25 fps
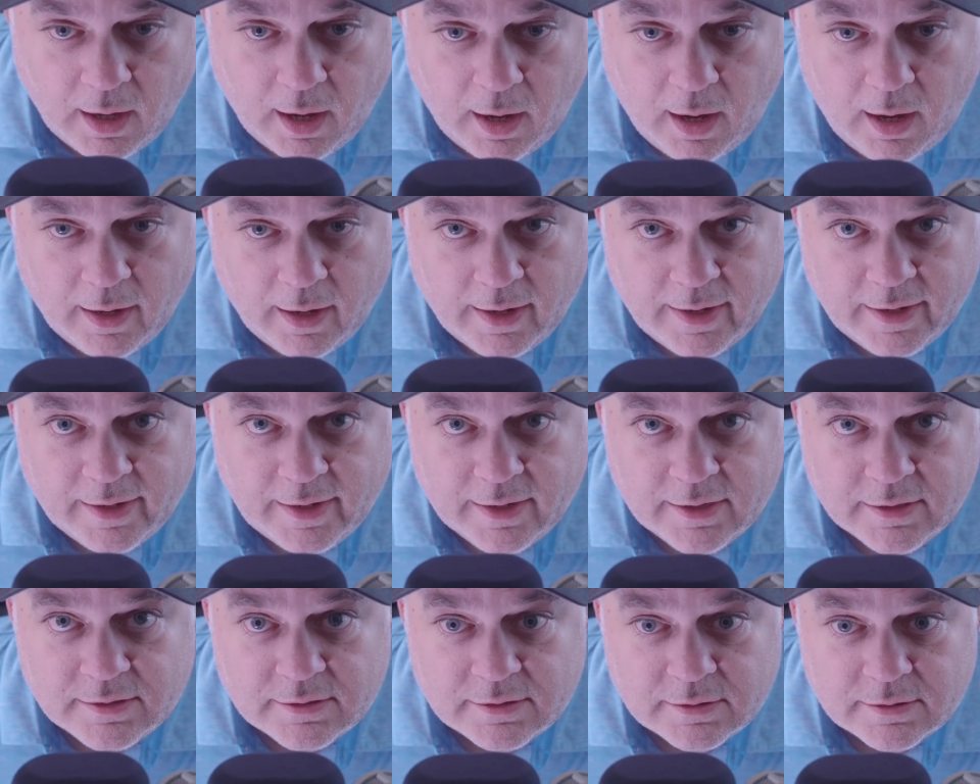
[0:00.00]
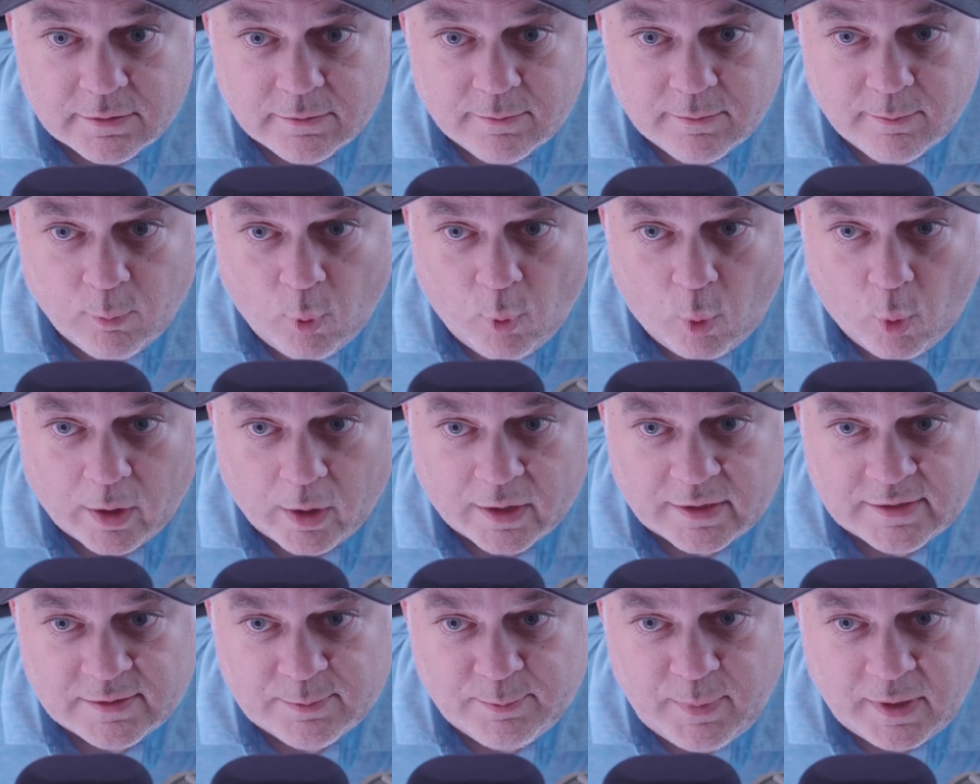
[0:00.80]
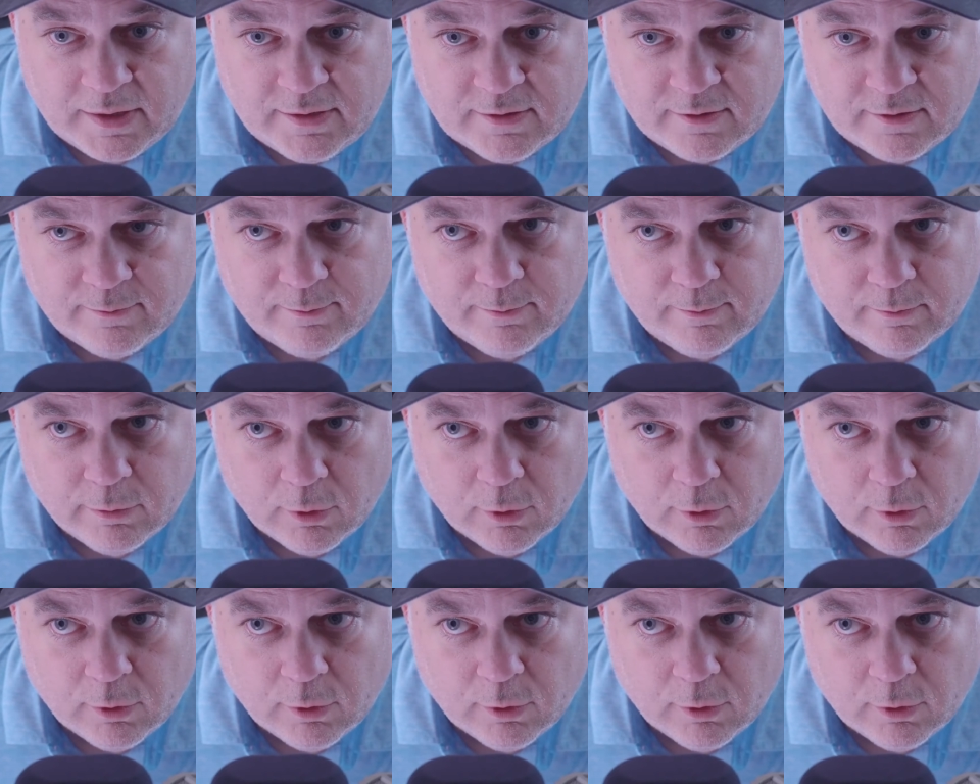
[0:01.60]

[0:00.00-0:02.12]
It is more expensive